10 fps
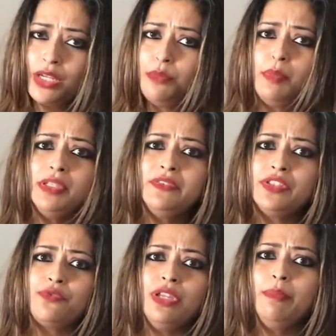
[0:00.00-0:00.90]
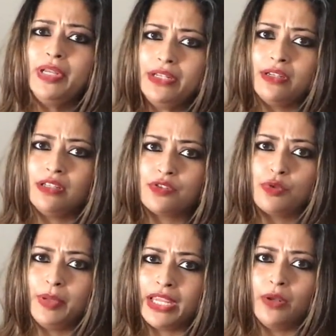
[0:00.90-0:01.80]
Remember, there were 3 bidders to
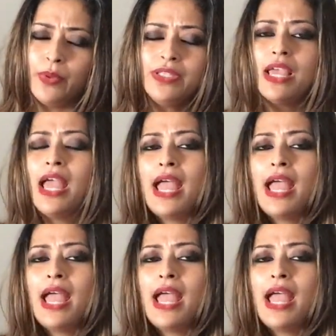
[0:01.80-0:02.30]
begin with,